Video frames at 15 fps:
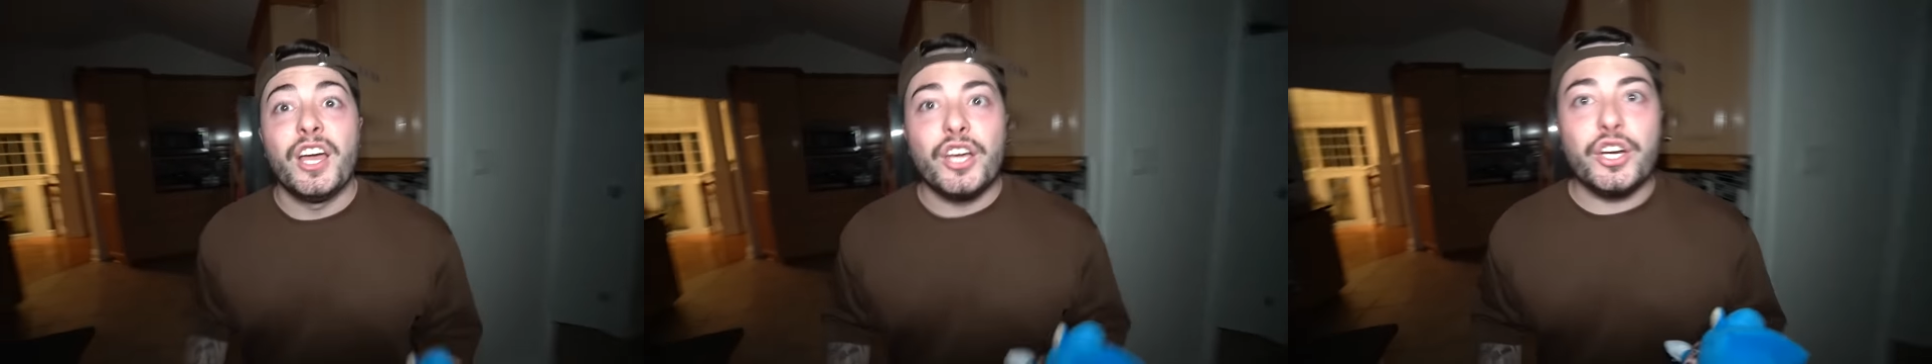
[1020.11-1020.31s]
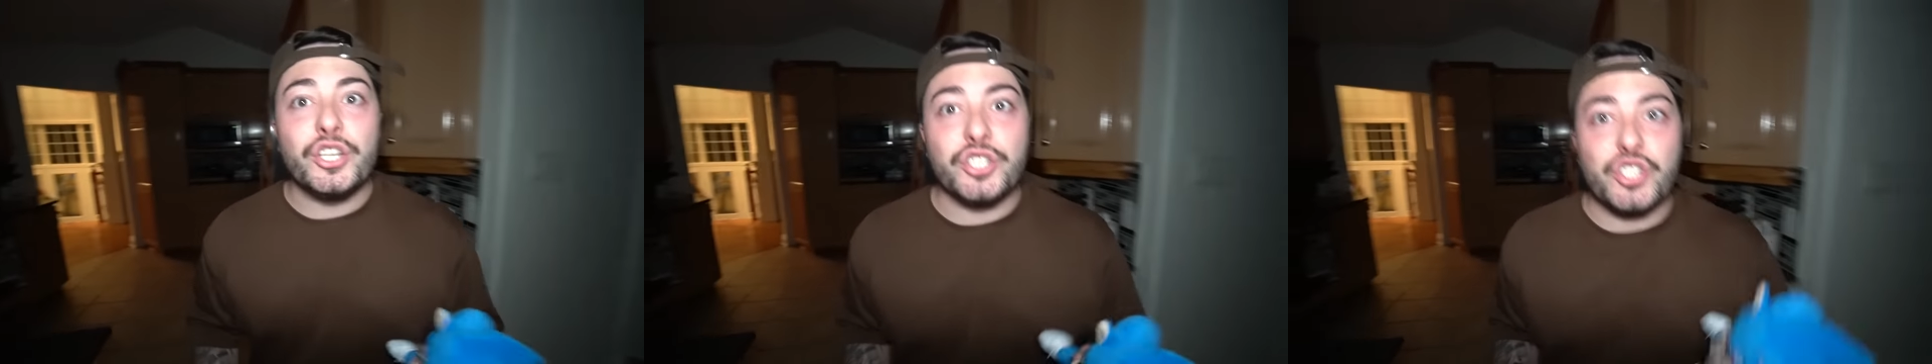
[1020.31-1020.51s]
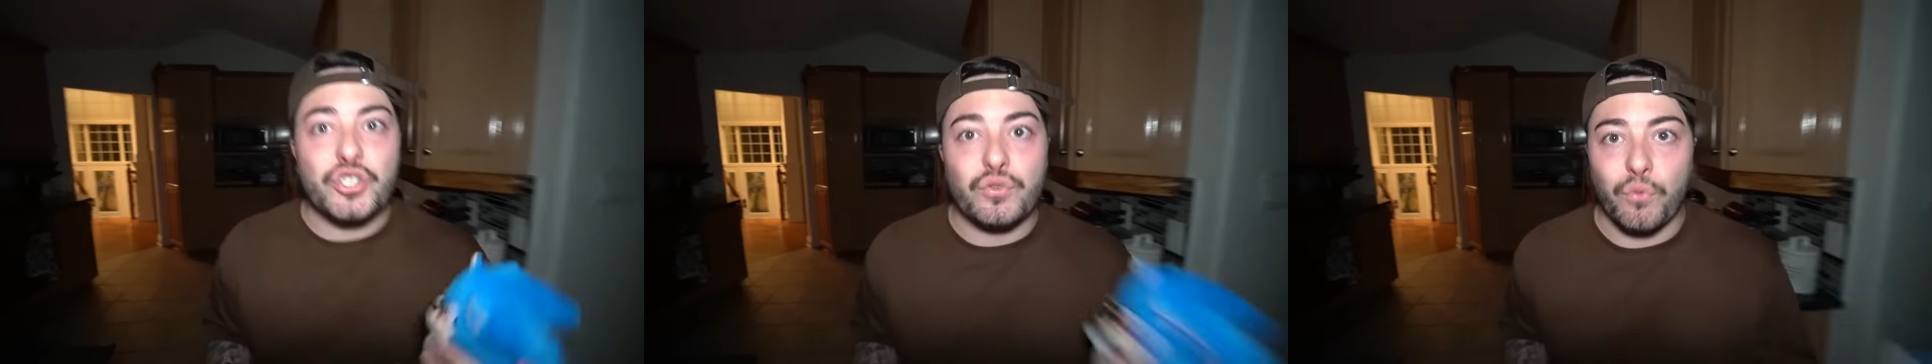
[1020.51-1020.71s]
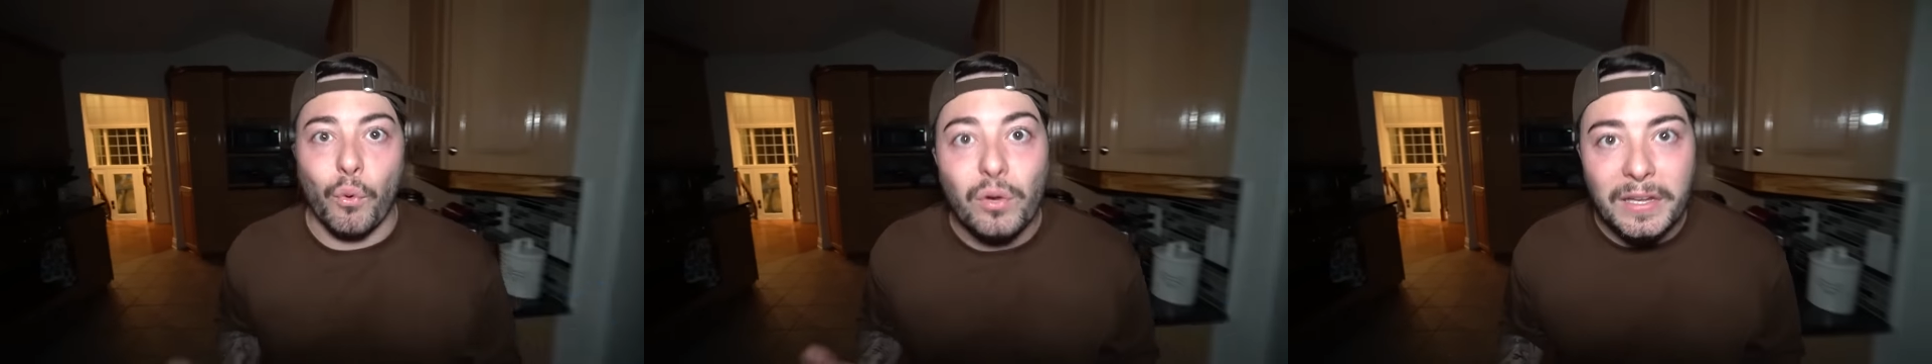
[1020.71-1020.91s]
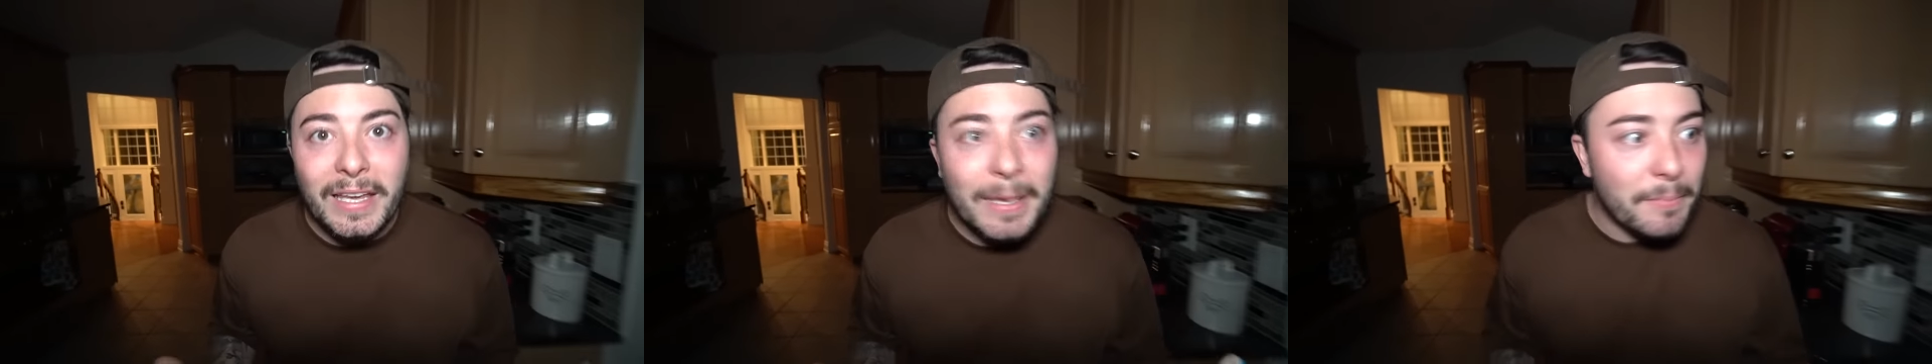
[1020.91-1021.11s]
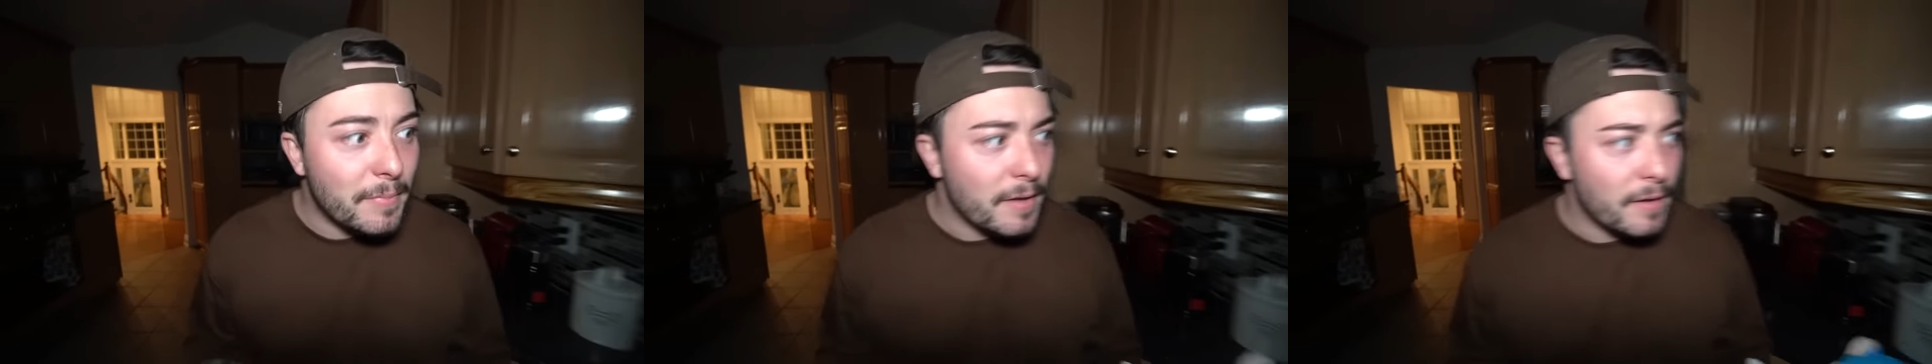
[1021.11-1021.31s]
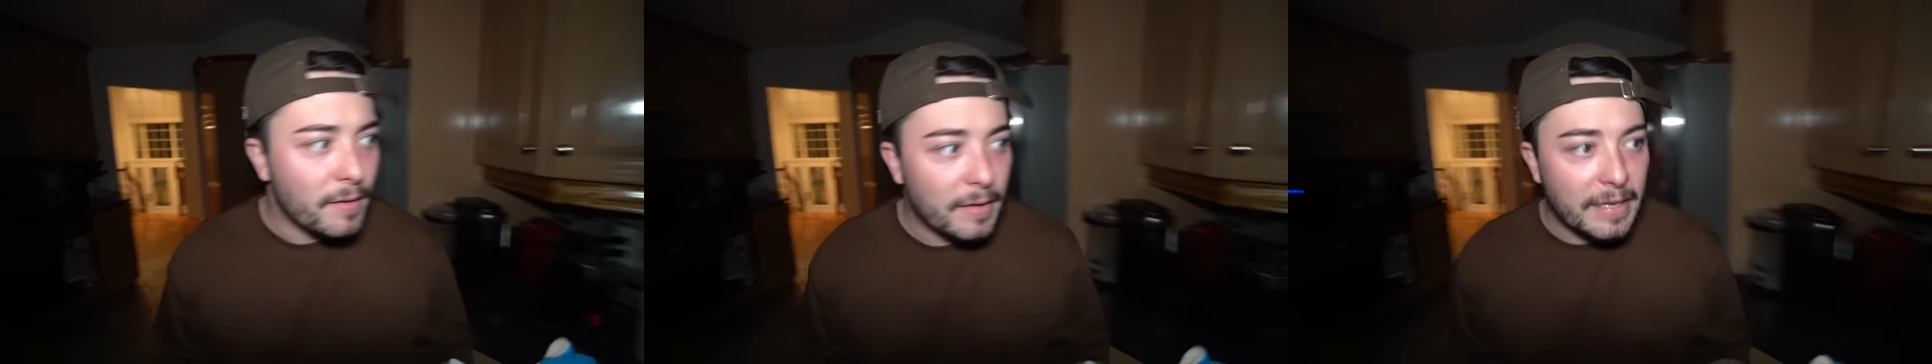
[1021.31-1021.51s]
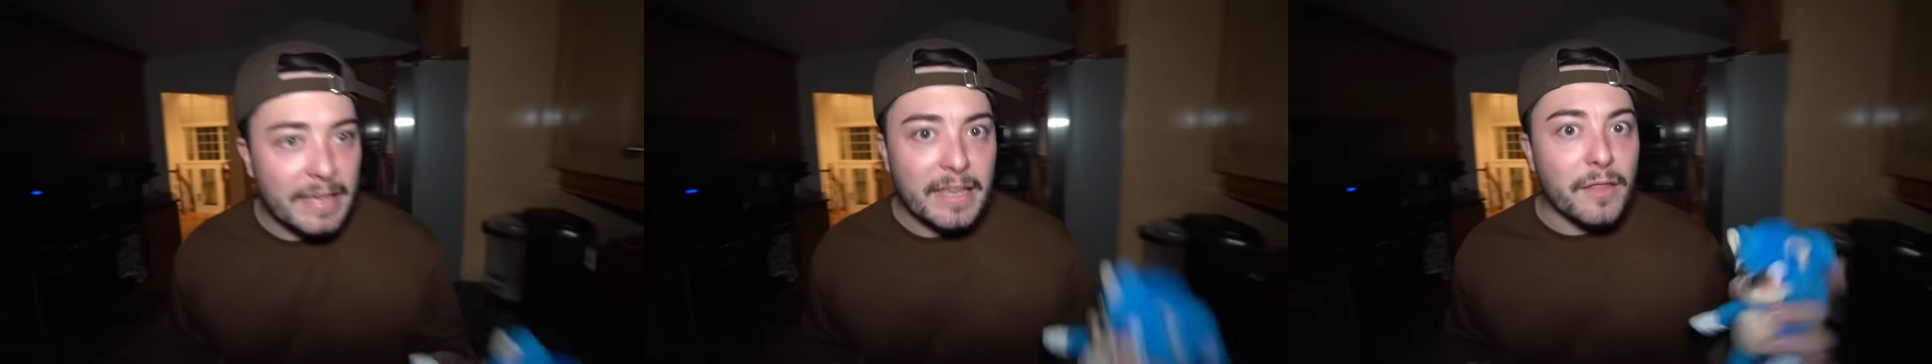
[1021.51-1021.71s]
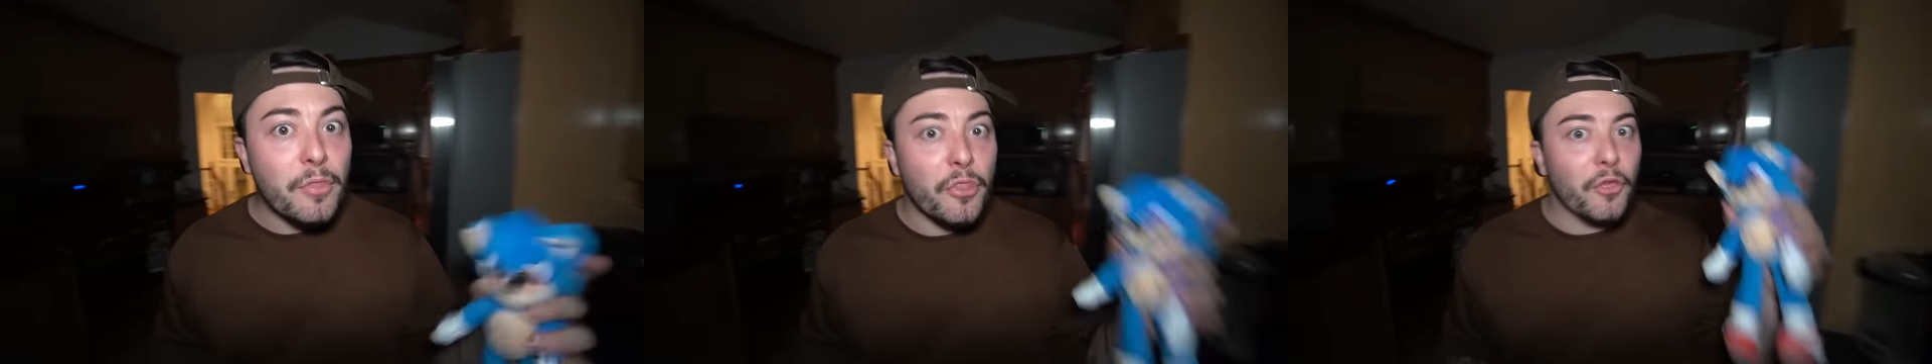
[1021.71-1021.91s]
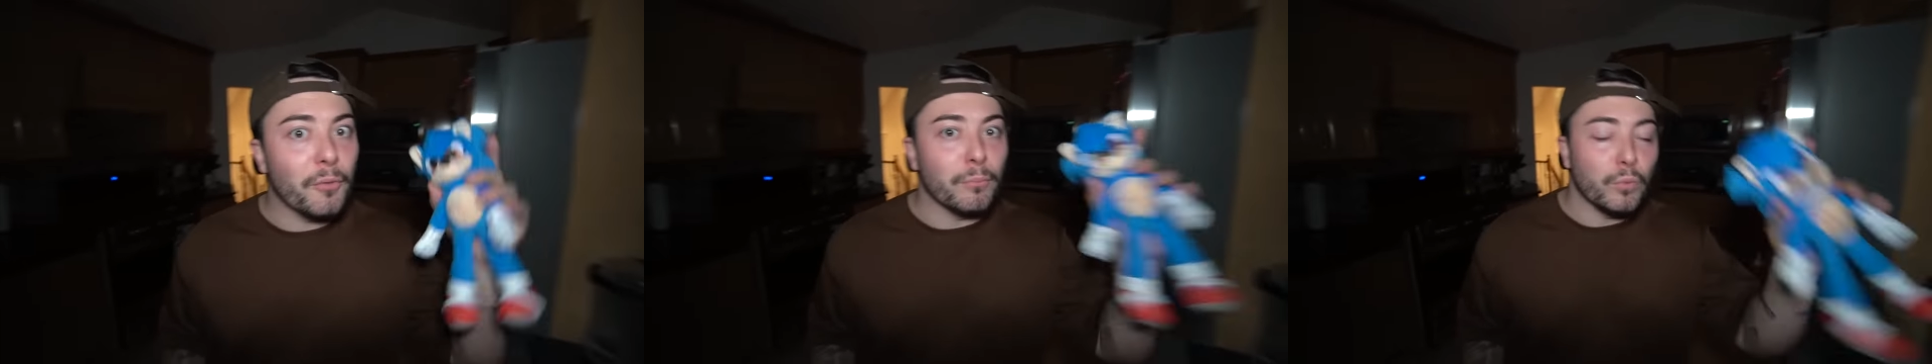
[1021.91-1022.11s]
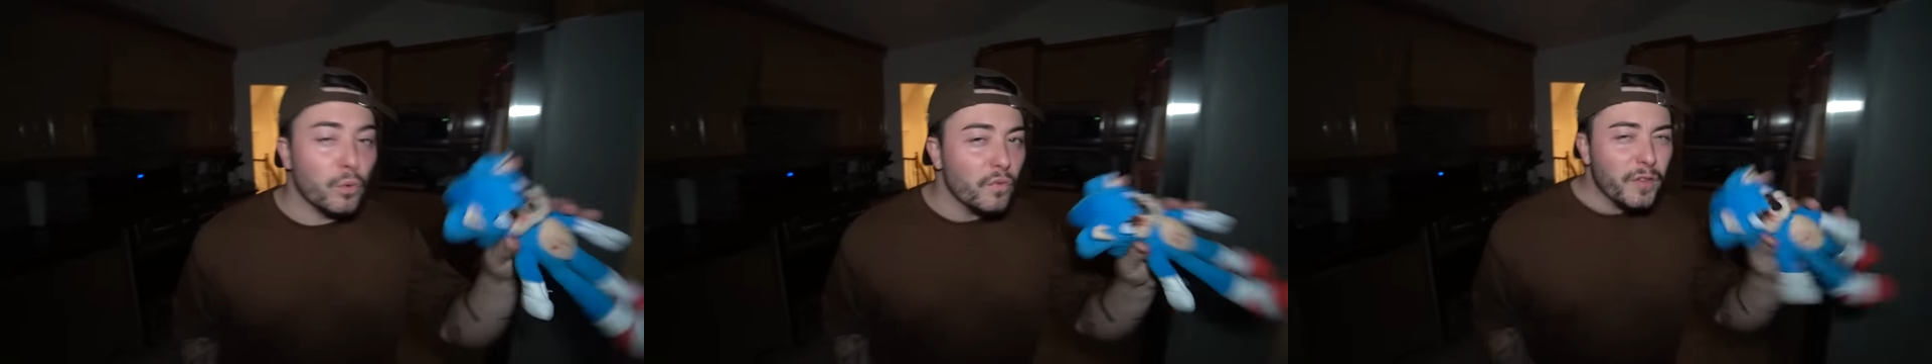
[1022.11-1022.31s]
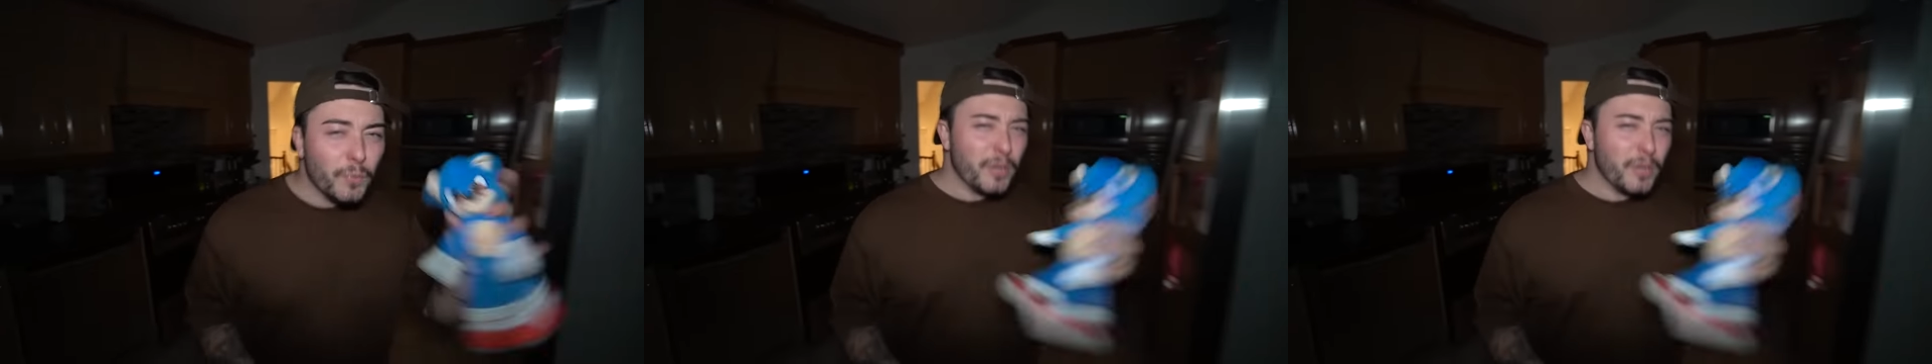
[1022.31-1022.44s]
control him in the movie?